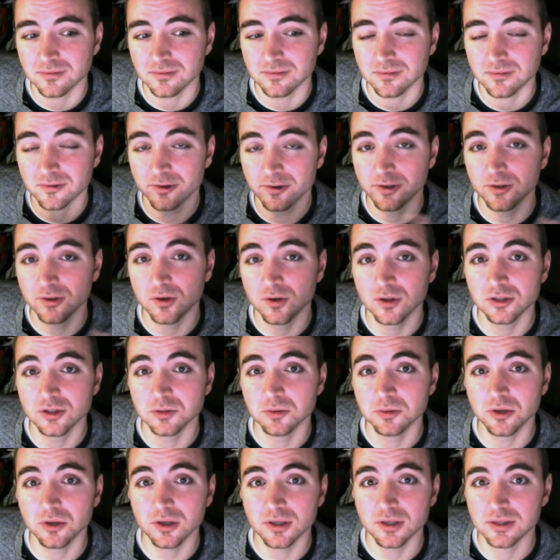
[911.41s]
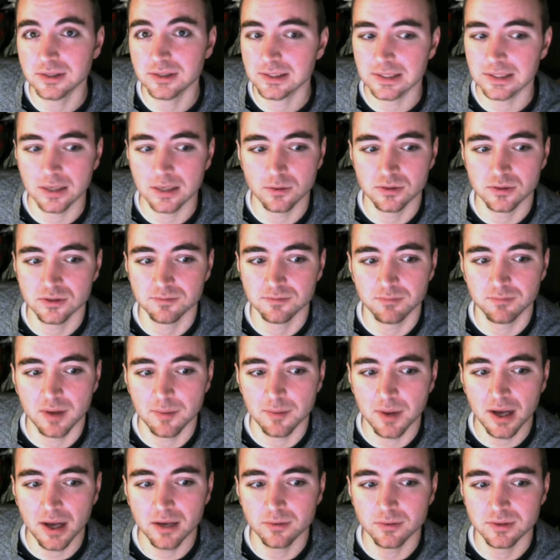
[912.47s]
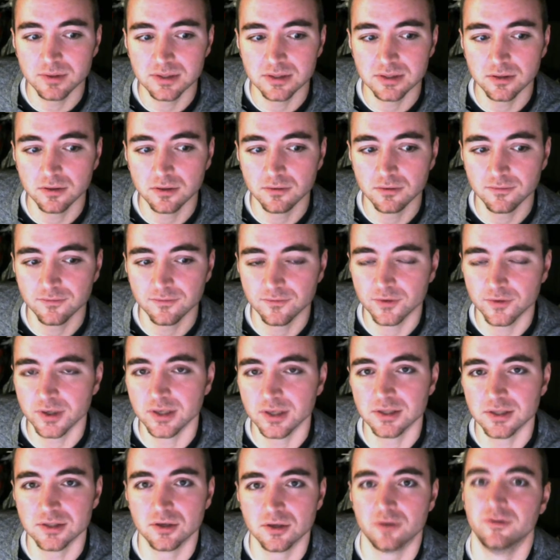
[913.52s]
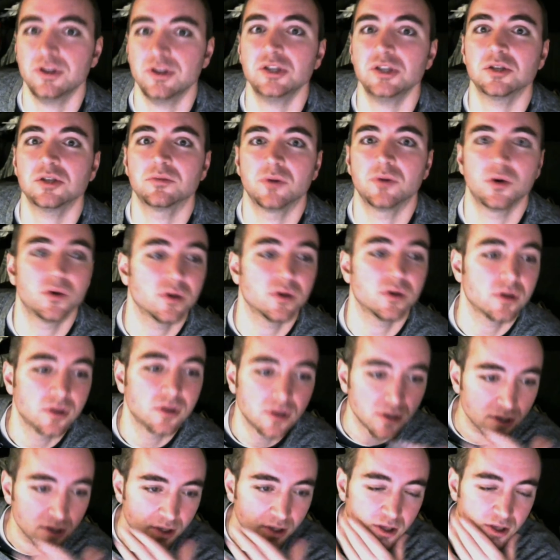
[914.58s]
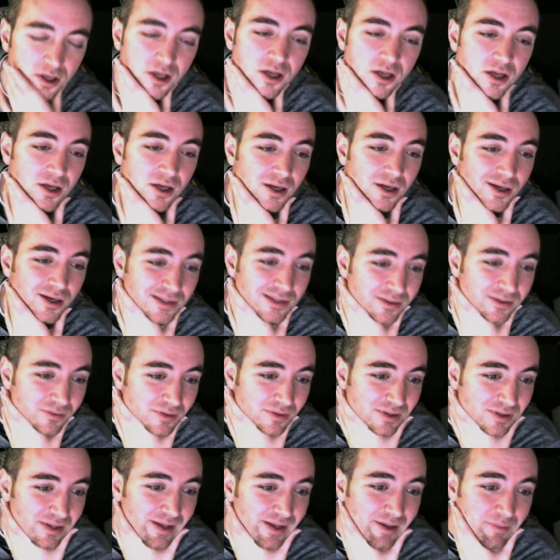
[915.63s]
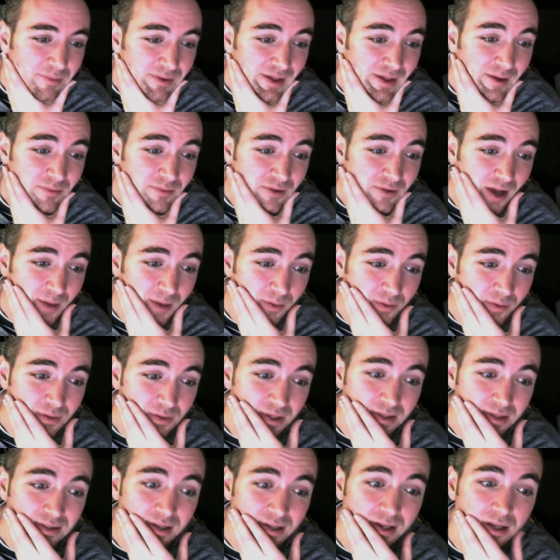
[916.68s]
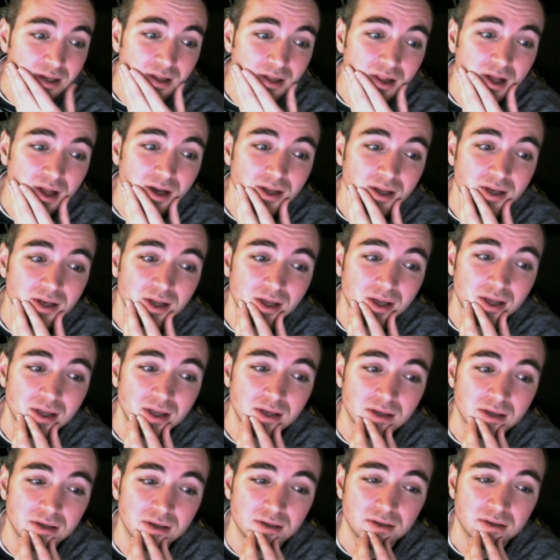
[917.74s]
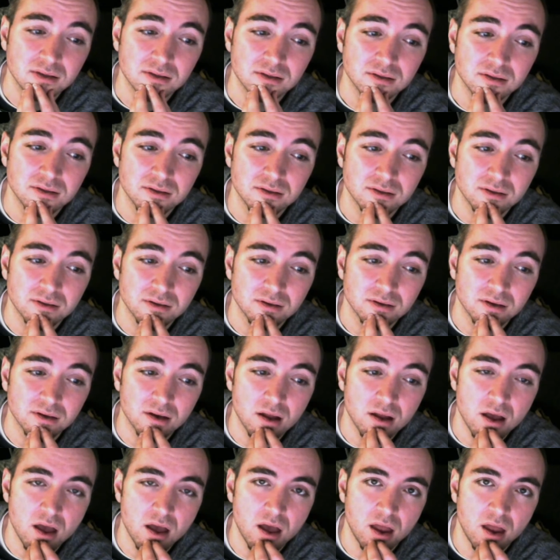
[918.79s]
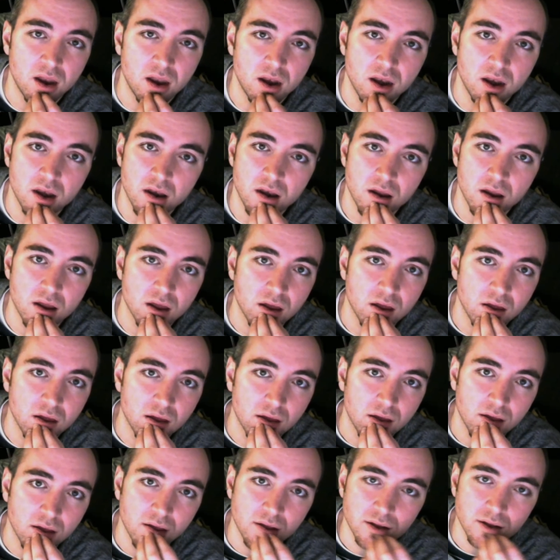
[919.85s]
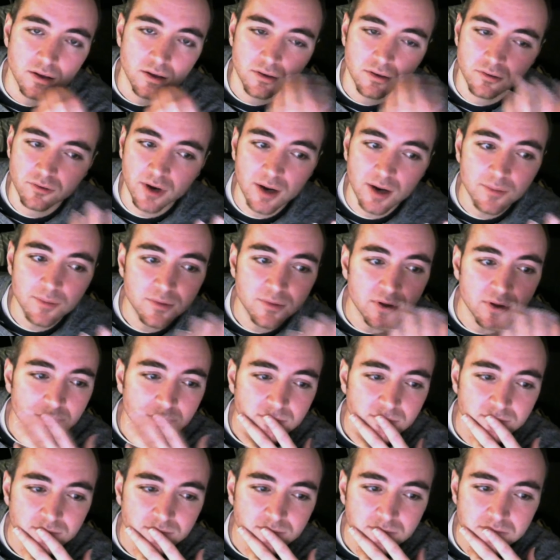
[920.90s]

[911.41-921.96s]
3 chocolate chip cookies because my body was still in freaking starvation mode. Because it was like by that time it was like 10 o'clock at night, and grabbed them.